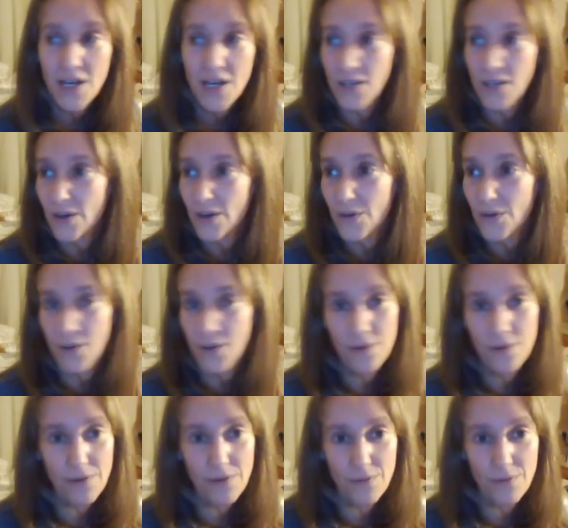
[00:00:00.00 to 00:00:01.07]
you know,
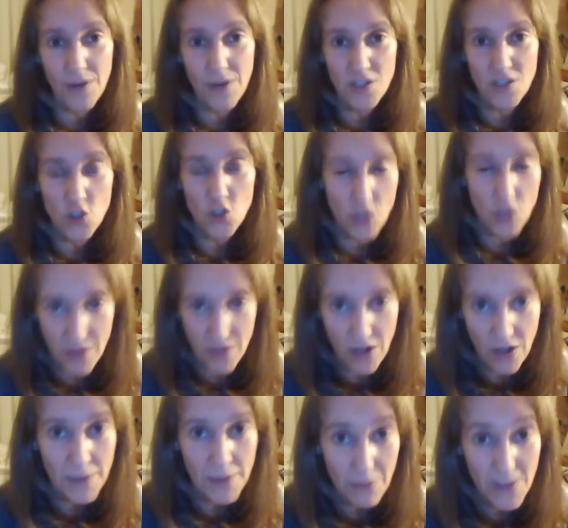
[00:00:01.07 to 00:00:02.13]
the, the Royal Institute of
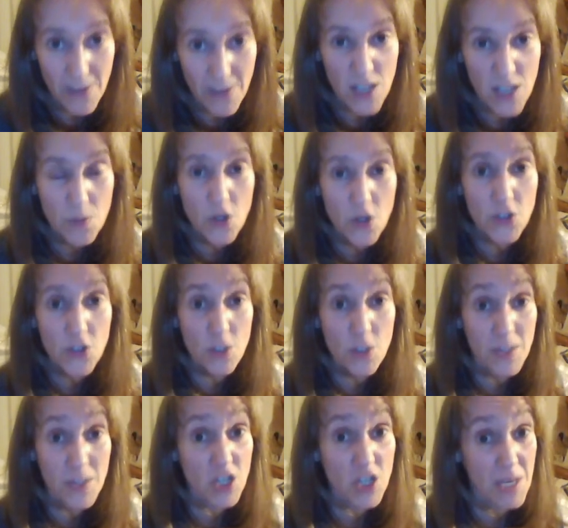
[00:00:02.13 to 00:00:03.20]
Economic Affairs, but not so
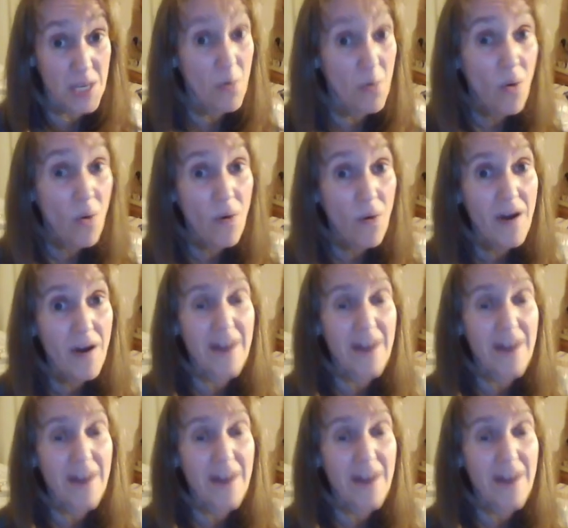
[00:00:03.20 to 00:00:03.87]
much anymore.